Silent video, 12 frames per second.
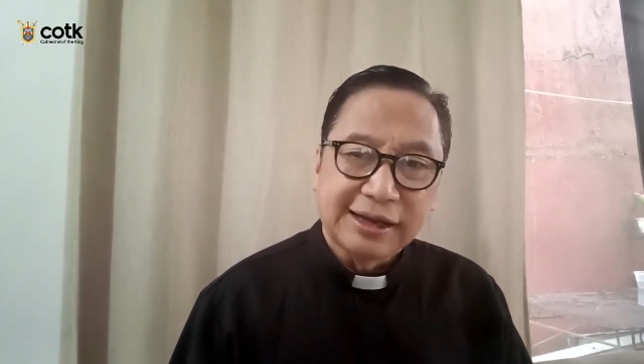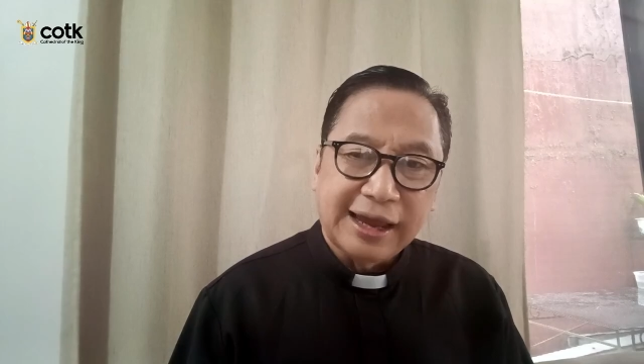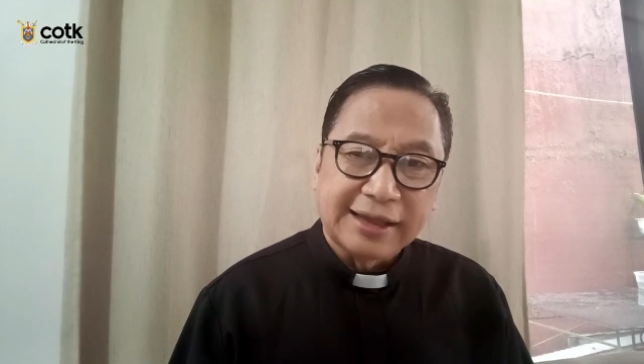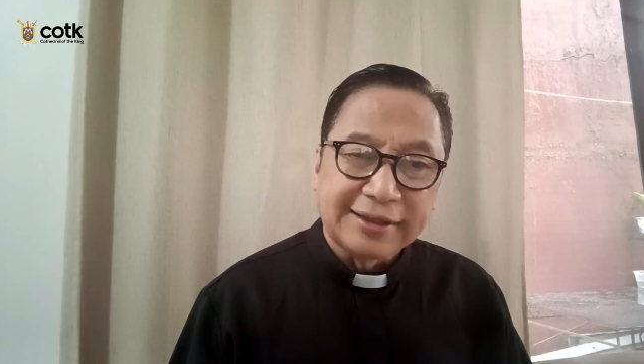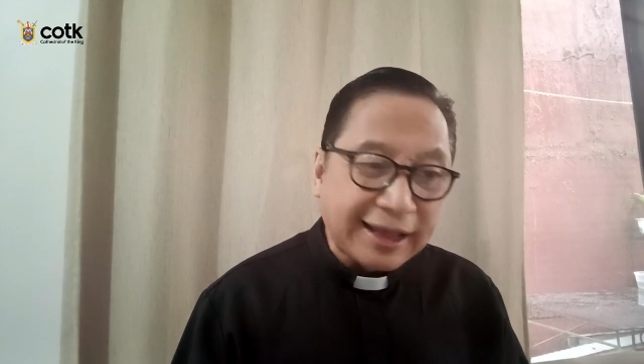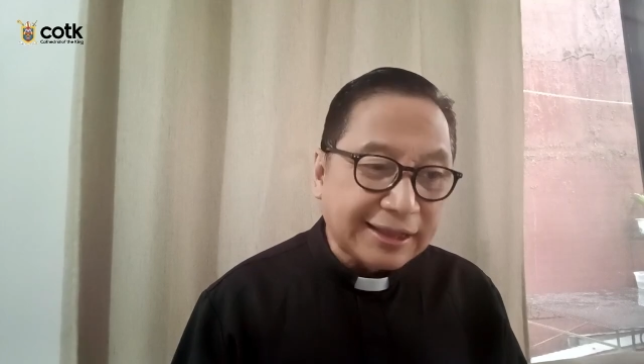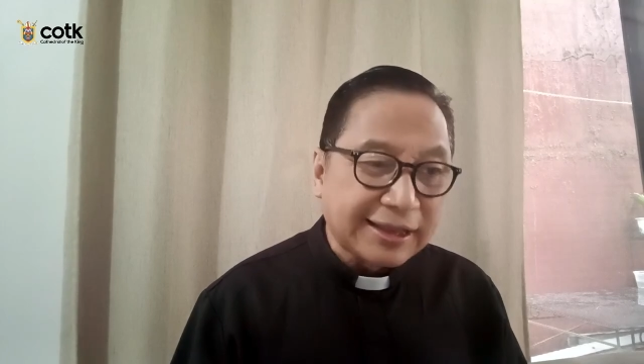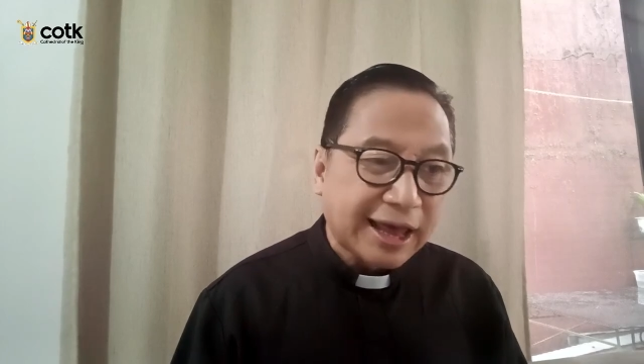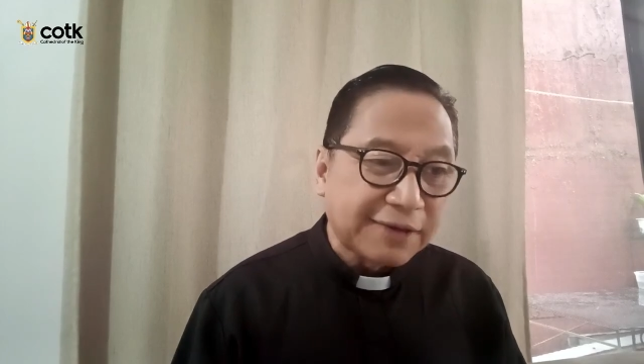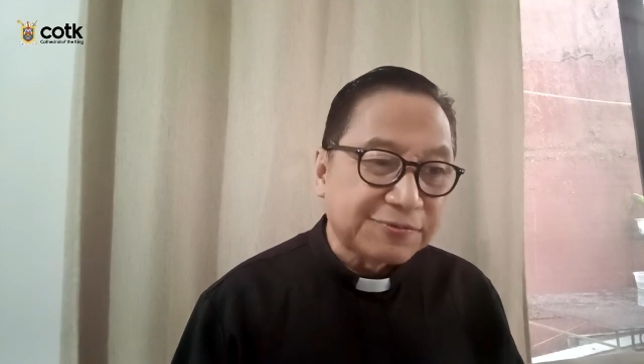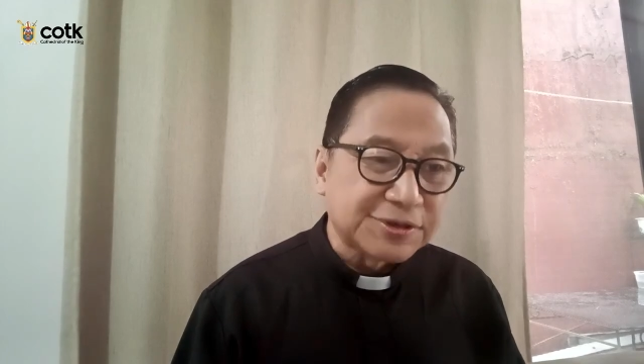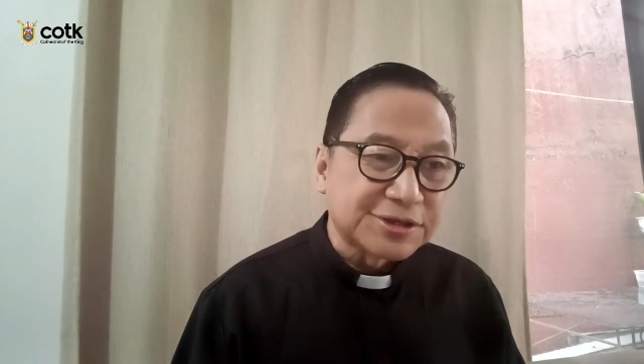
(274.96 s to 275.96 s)
And that
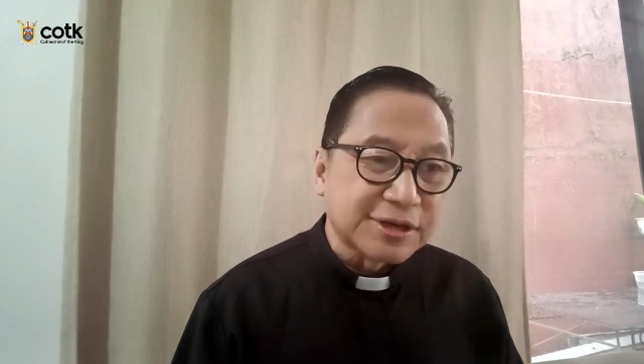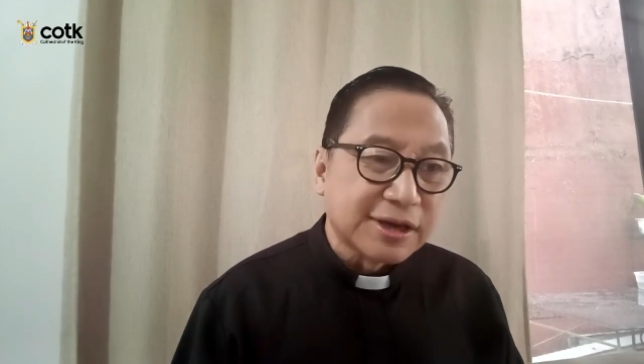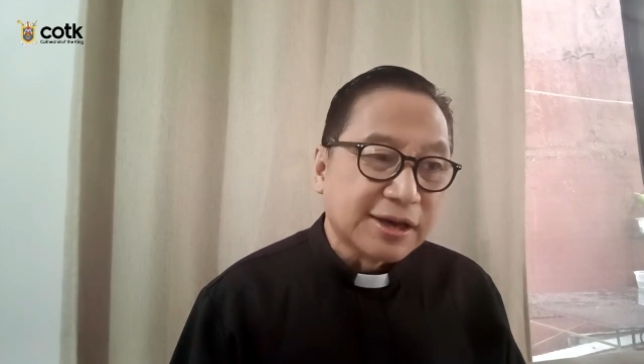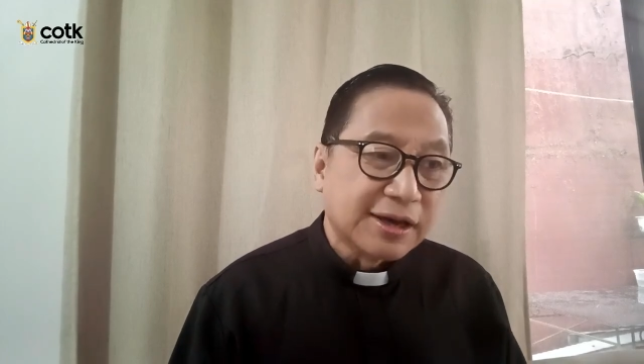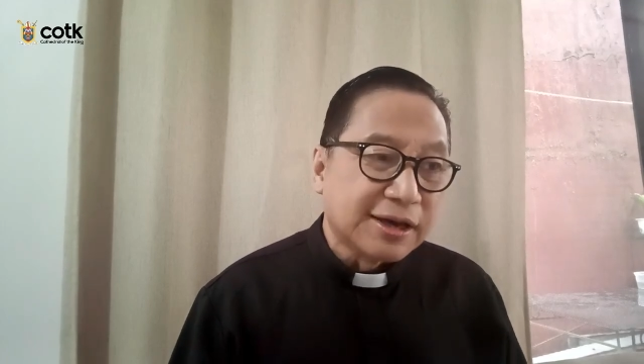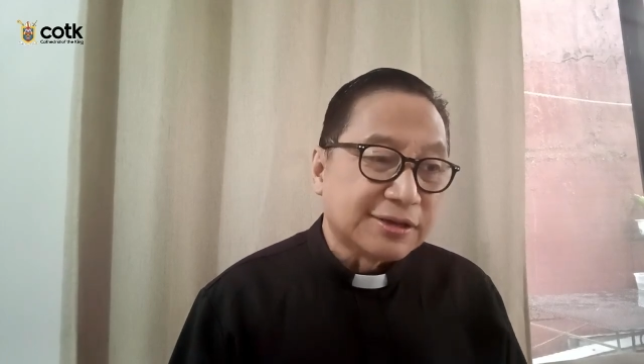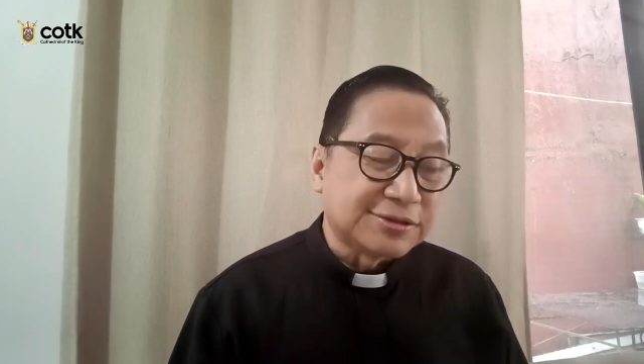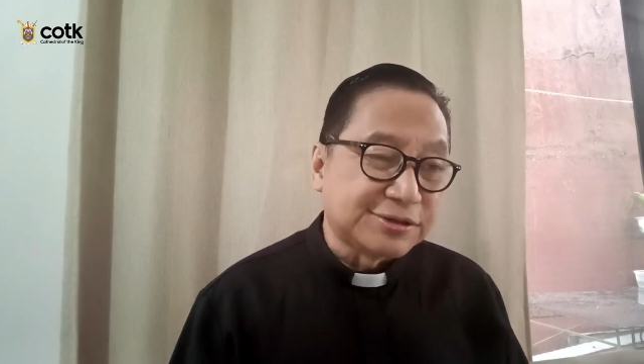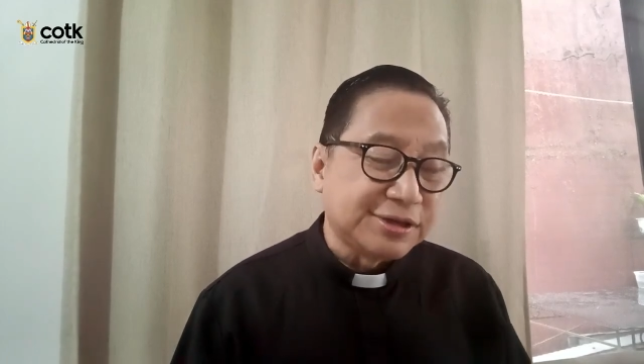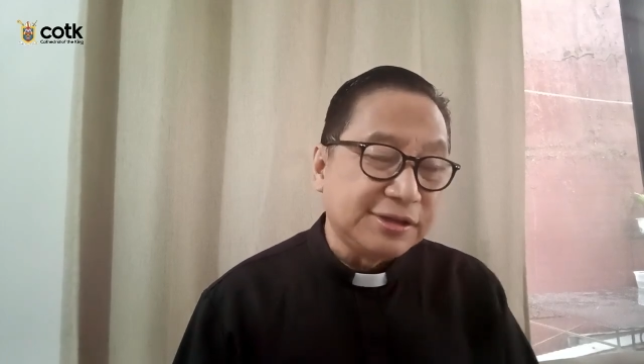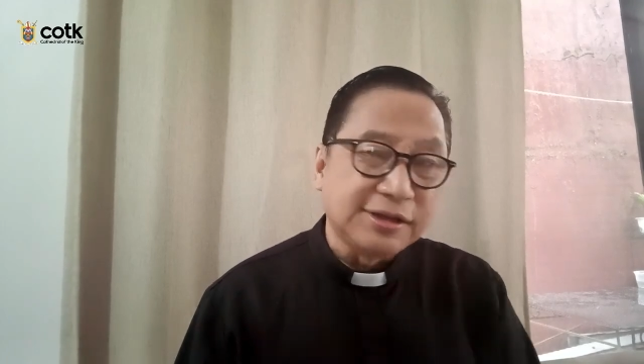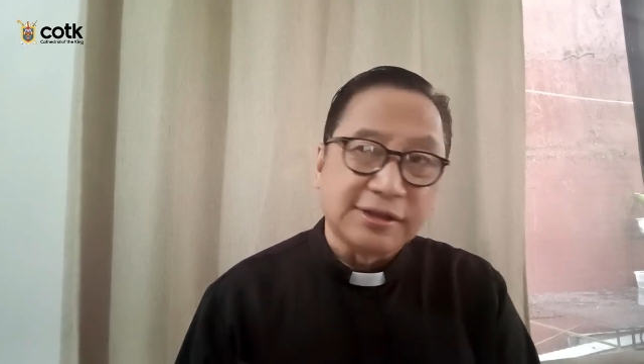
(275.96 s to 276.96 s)
life is
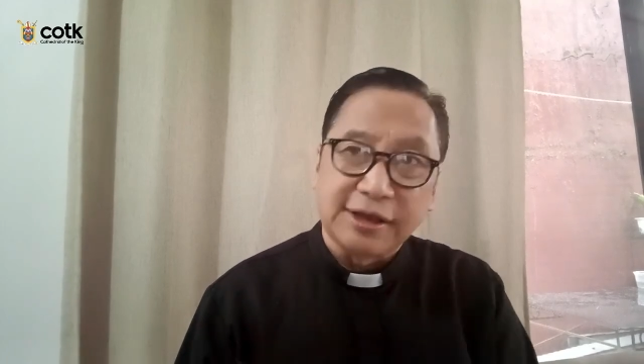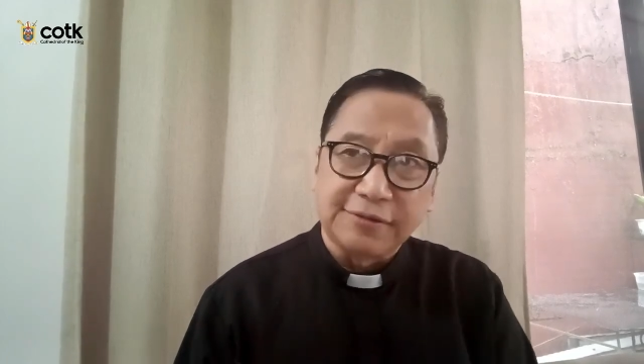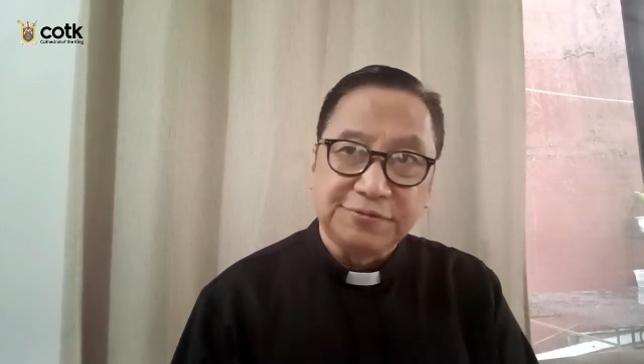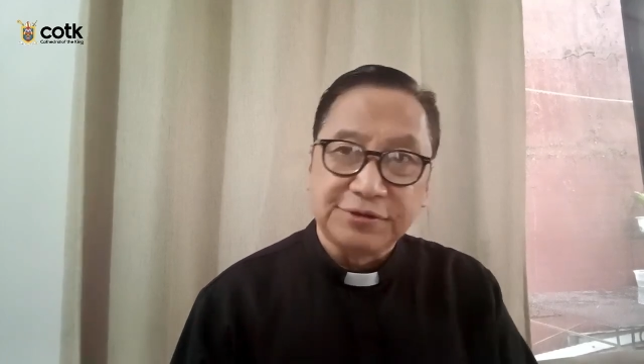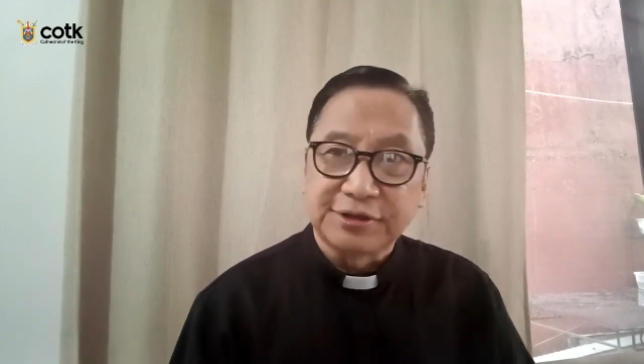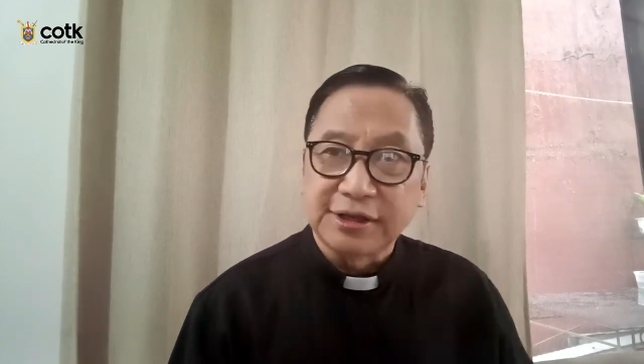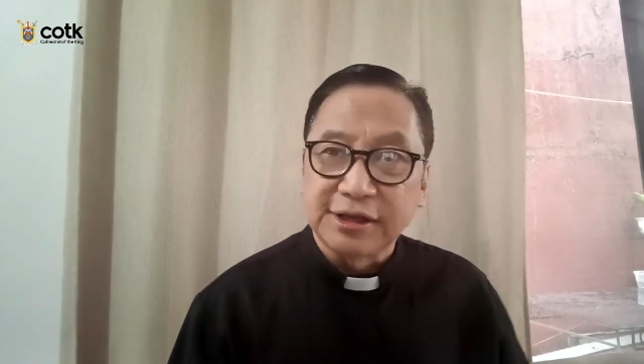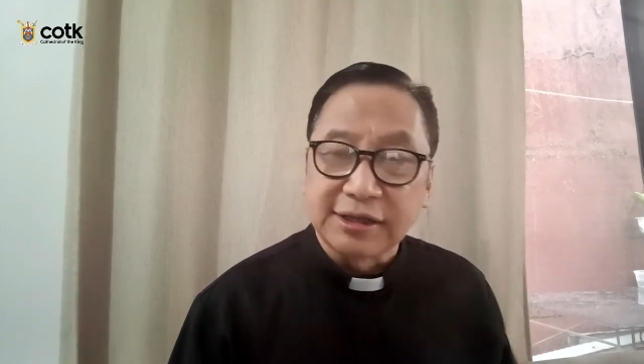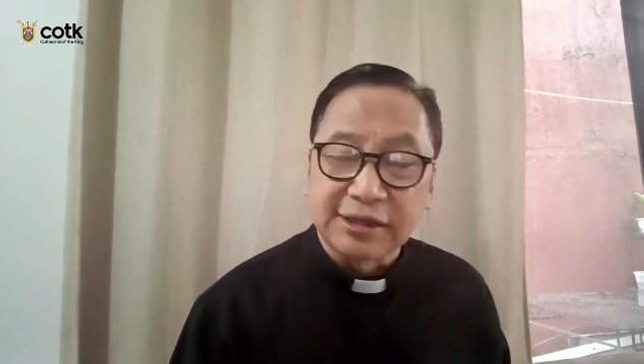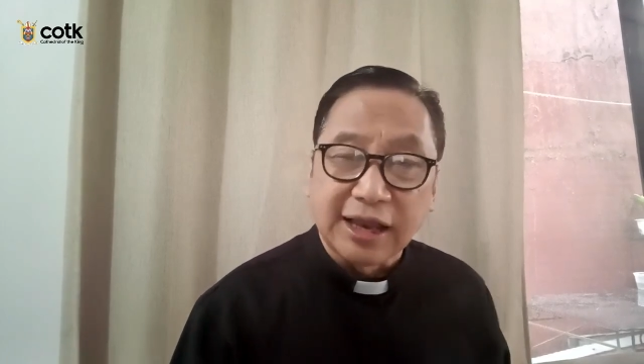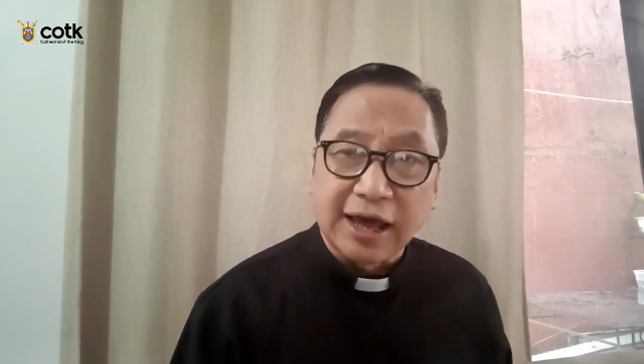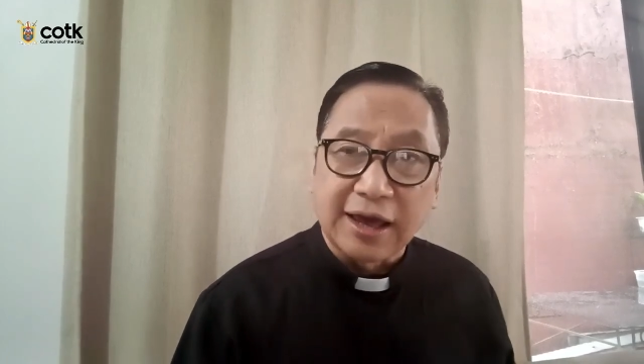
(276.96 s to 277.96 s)
seen in everything
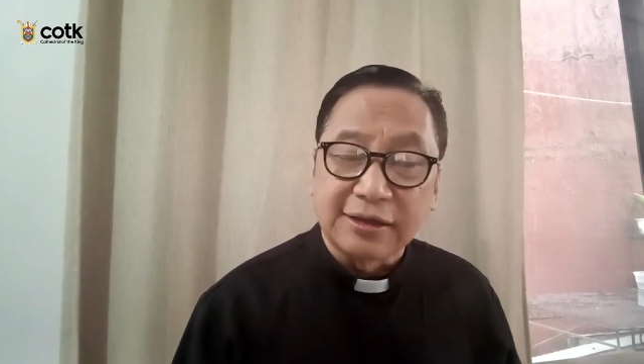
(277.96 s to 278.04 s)
in,